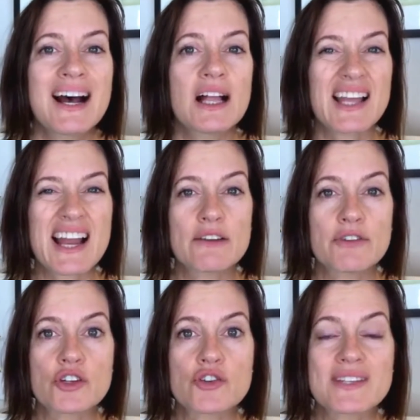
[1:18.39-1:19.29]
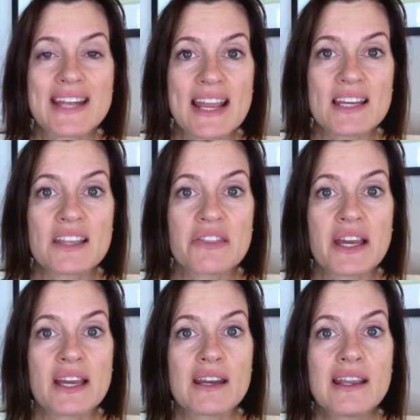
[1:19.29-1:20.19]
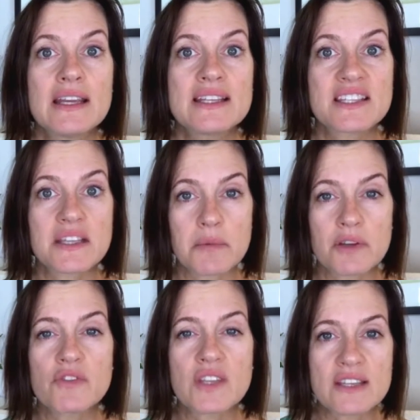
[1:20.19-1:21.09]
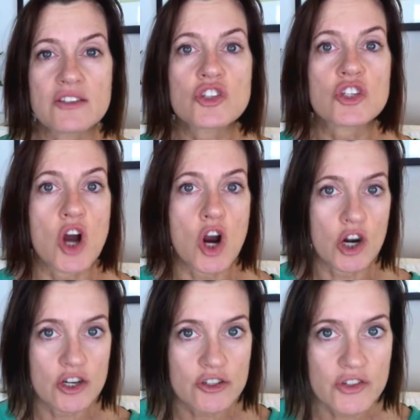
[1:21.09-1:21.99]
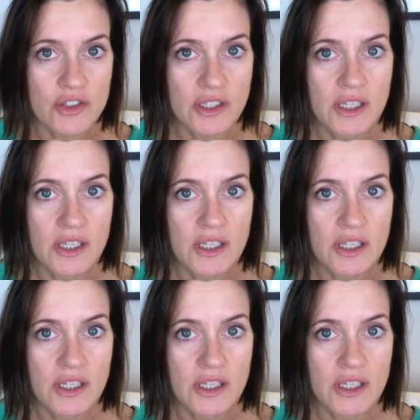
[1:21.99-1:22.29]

a lack of understanding that some of these scars